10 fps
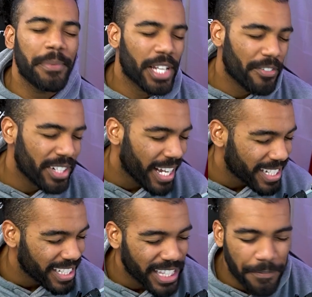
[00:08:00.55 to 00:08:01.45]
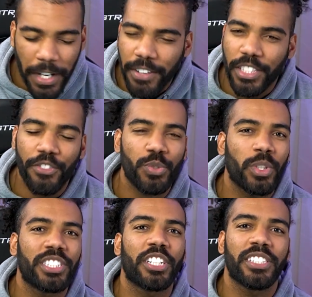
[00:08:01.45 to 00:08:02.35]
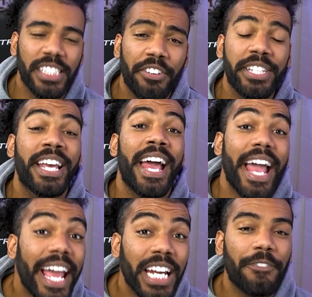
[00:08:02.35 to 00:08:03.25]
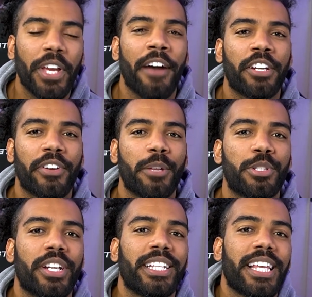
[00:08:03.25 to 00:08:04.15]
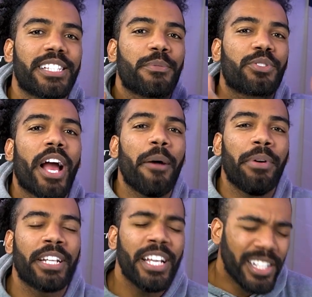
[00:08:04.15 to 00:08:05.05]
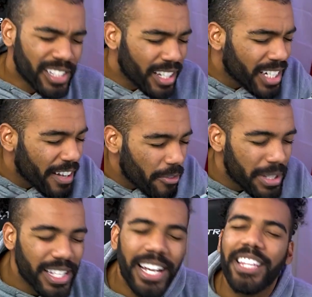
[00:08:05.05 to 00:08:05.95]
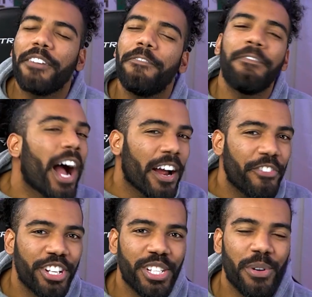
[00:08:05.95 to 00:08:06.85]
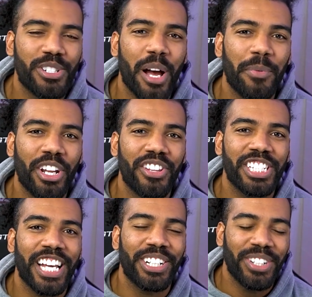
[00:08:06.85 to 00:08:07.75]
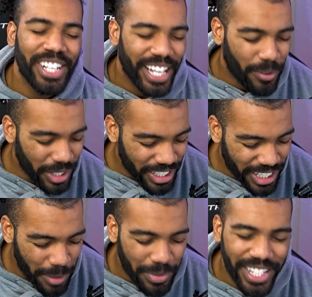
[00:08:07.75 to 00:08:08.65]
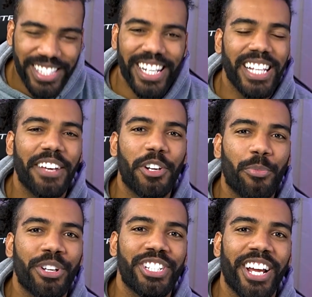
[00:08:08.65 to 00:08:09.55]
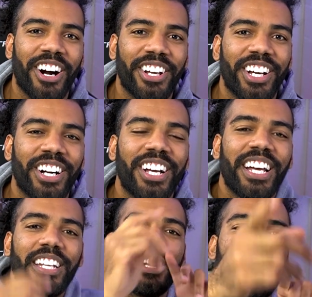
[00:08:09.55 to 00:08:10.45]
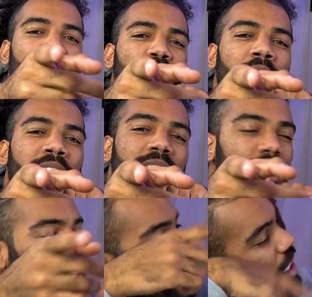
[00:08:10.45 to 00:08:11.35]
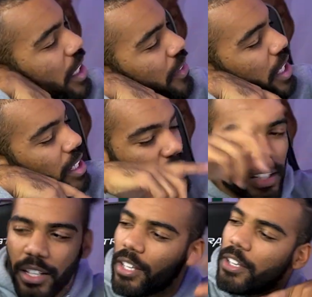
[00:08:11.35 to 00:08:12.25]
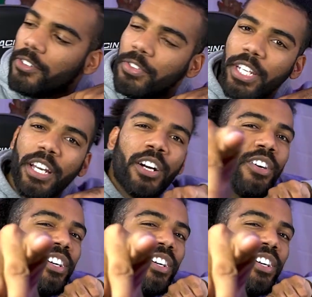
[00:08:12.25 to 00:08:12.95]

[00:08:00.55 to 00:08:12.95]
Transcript: me cover next in the 5-star versus 1-star series. And if you haven't already, be sure to hit that subscribe button so you never miss any of the fire videos that we're dropping on the channel. And with all that being said, I love and appreciate all y'all. And I'll catch you guys in the next video.